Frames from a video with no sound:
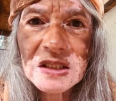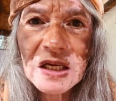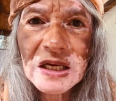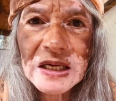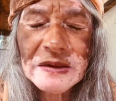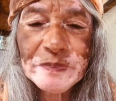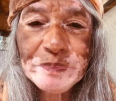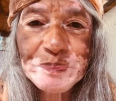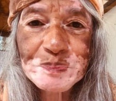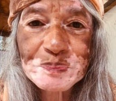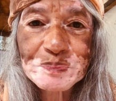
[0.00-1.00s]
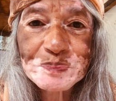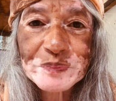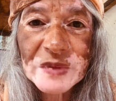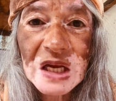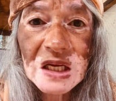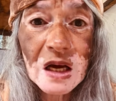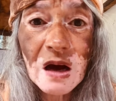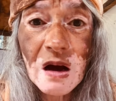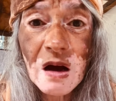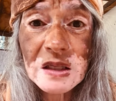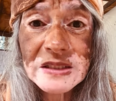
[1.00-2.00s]
um,
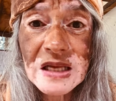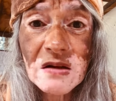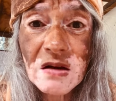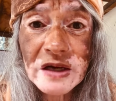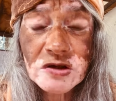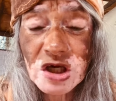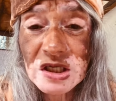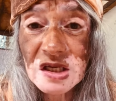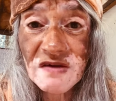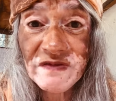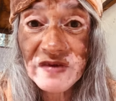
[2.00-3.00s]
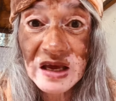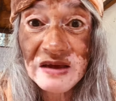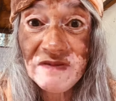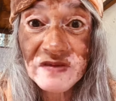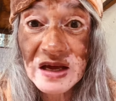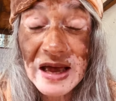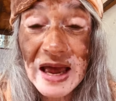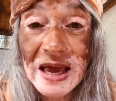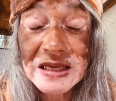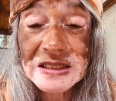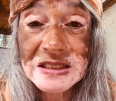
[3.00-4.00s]
soul contracts are forever
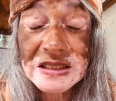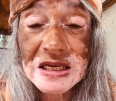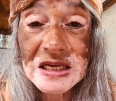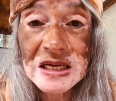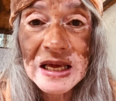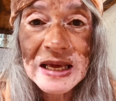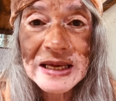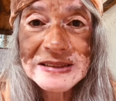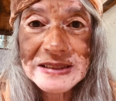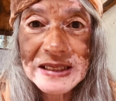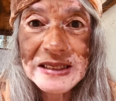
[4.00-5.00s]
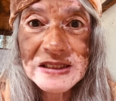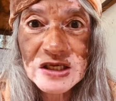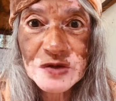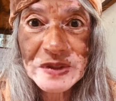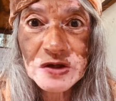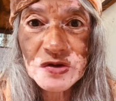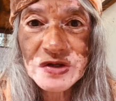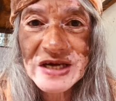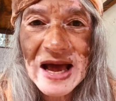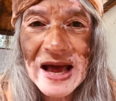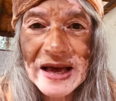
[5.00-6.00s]
and uh, it ends when you
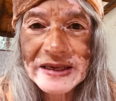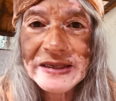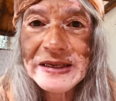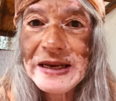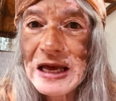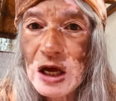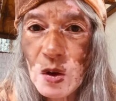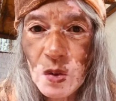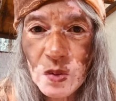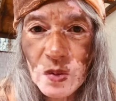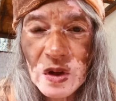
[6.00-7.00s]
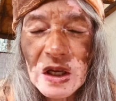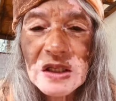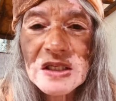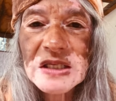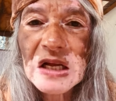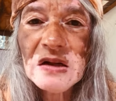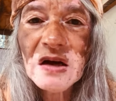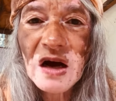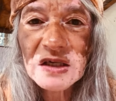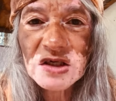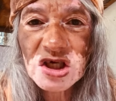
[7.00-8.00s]
die. No, soul
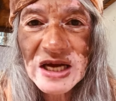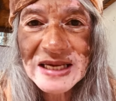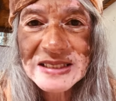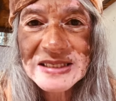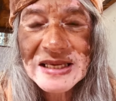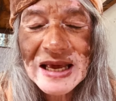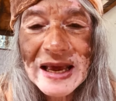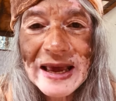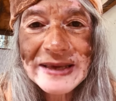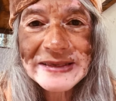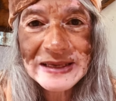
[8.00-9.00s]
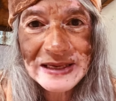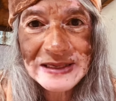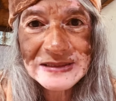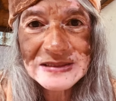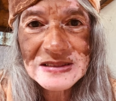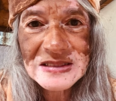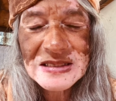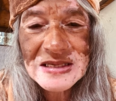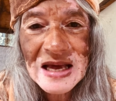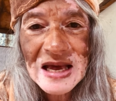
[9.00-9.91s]
contracts can end